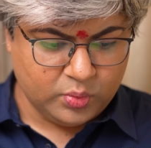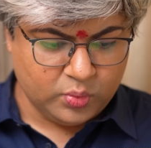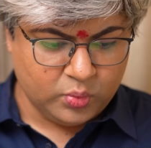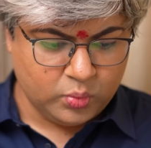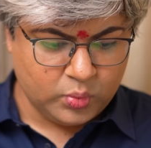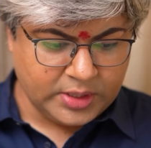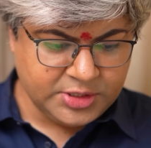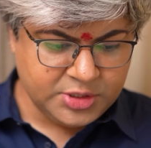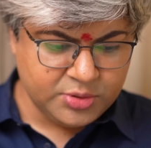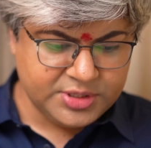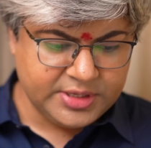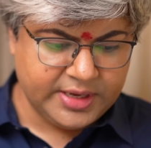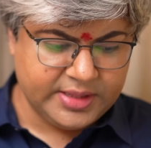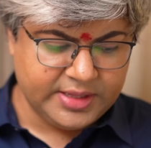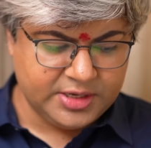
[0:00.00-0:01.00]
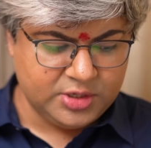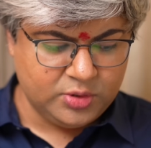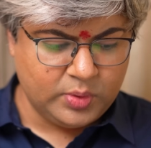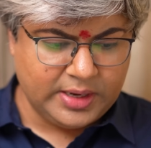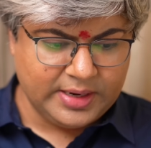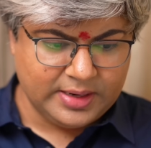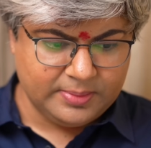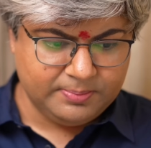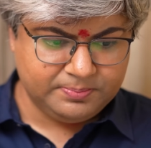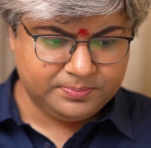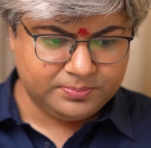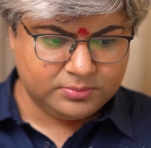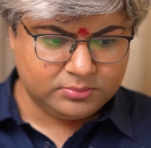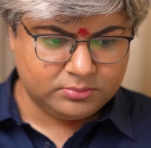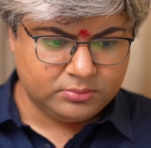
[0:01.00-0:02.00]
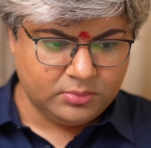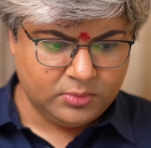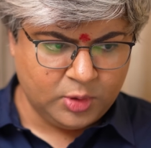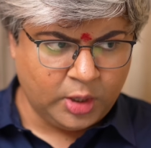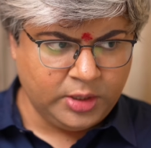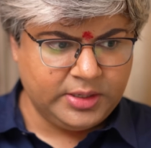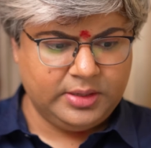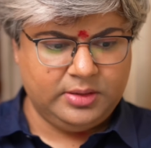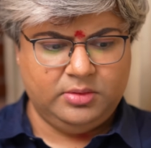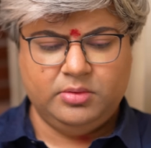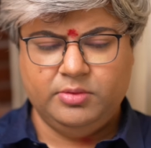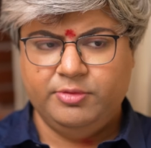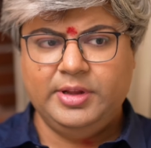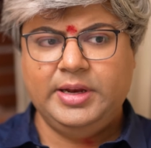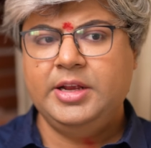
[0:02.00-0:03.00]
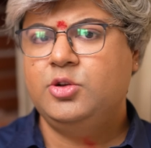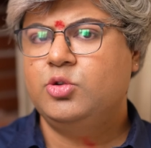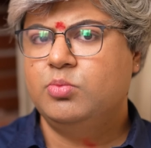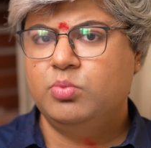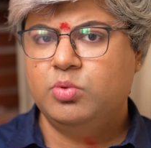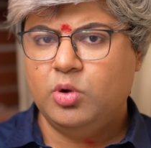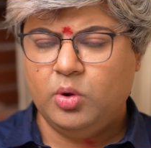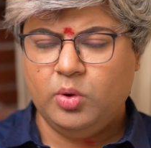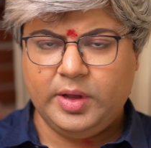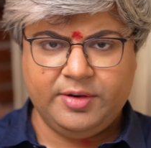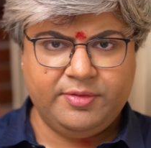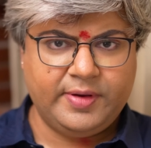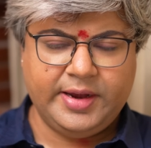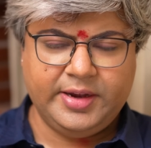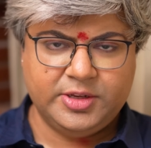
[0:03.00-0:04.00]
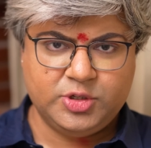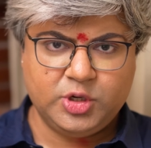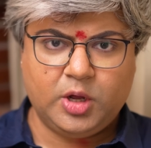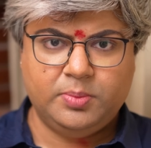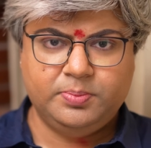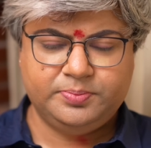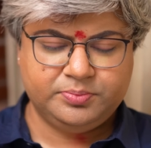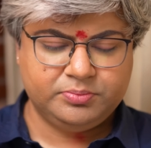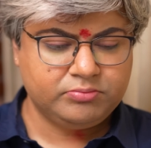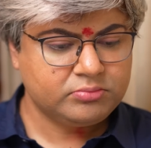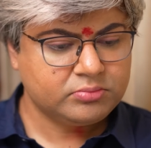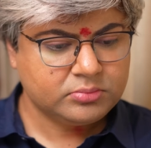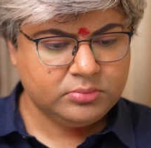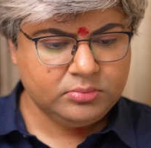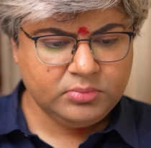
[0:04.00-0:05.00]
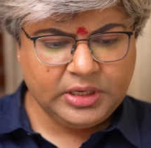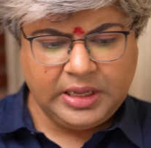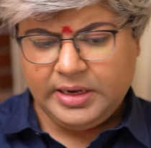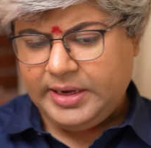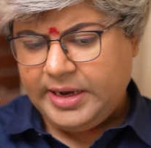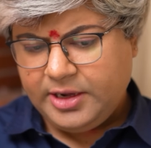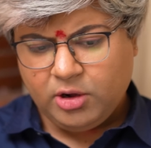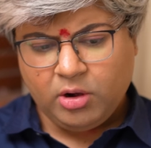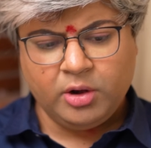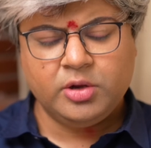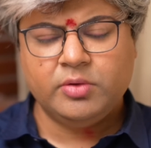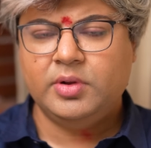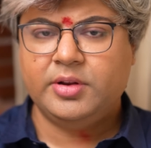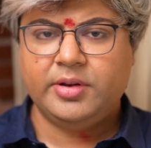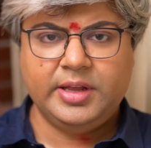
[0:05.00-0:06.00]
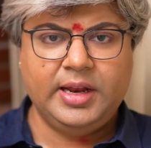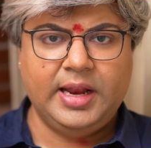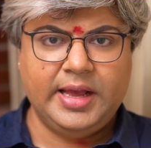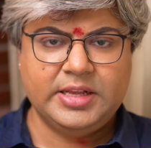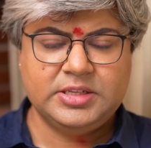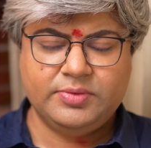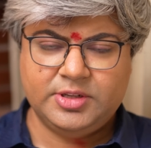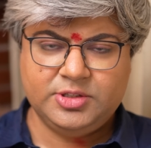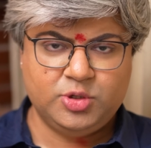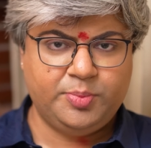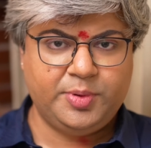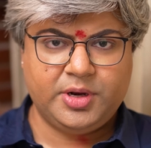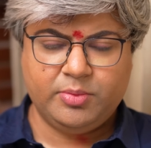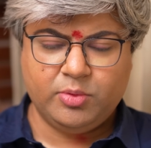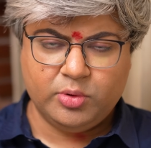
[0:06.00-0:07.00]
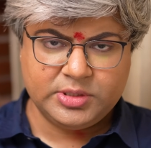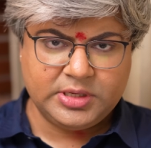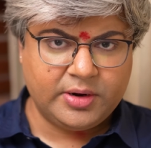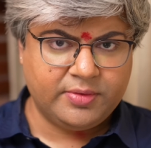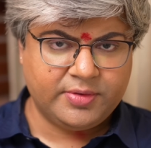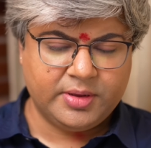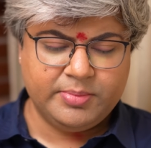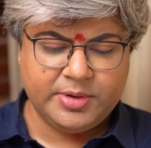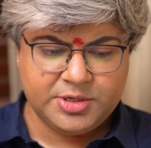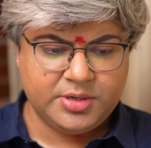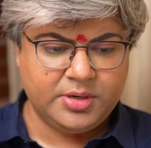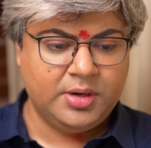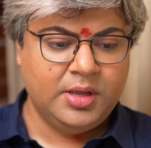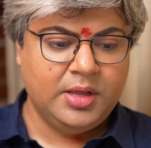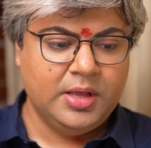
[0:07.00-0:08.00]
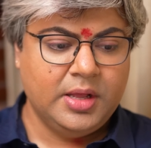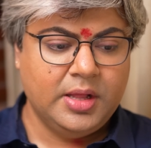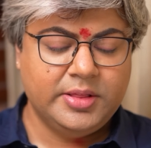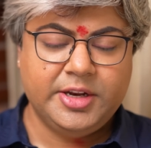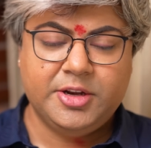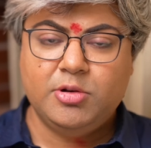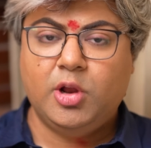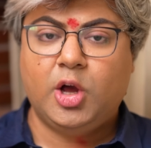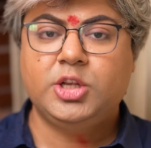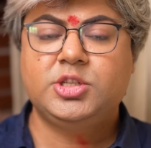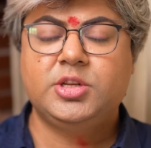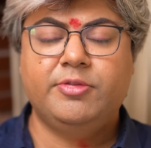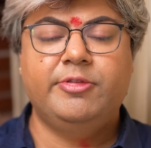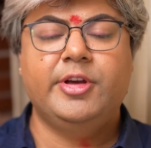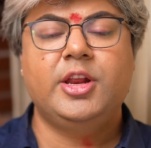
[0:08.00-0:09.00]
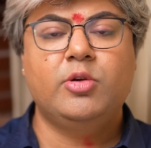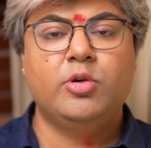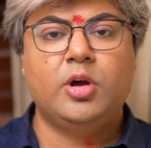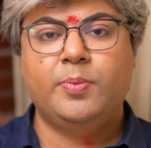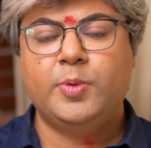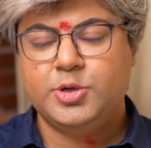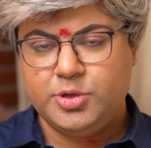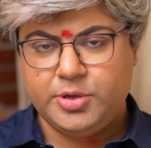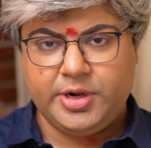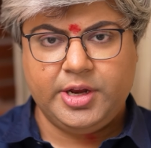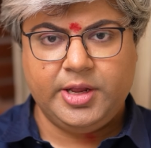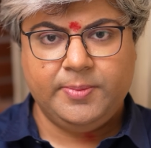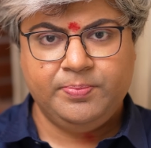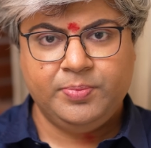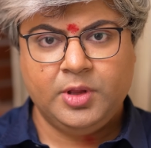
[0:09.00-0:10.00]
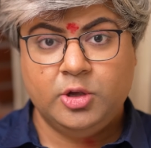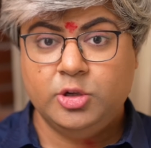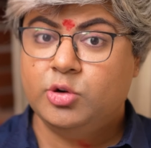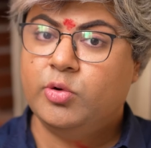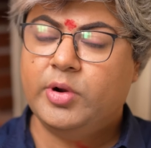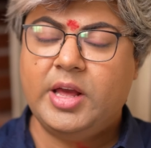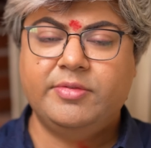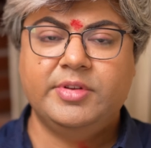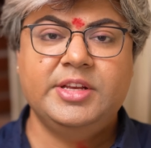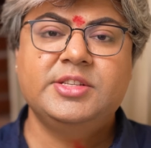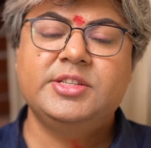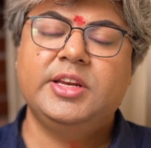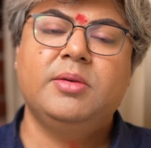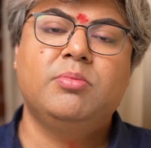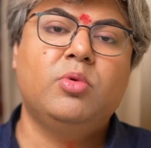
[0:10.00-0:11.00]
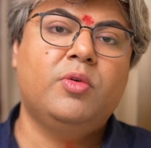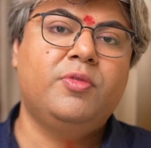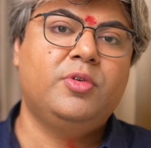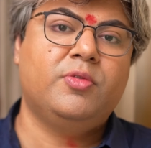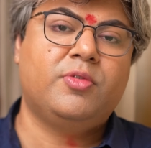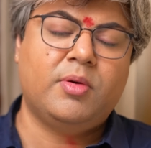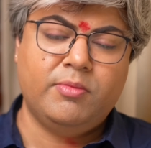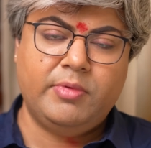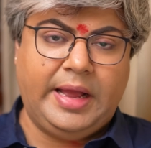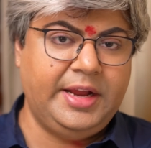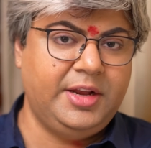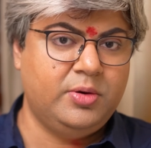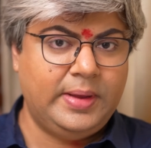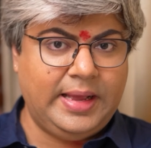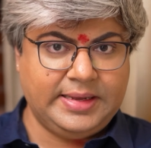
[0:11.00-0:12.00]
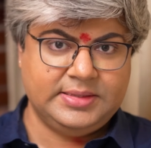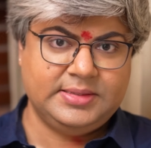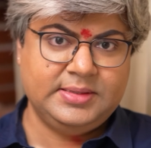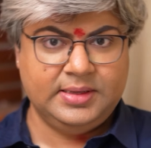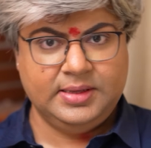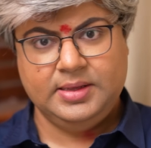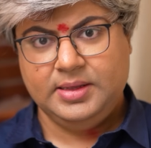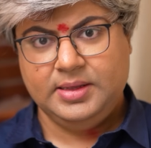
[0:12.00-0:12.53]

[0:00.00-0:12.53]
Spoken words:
once you say that you are not willing to go and find a job, later on you will realize, once Jupiter goes out of combustion, that you lost a very good opportunity. You could have easily moved from Y to X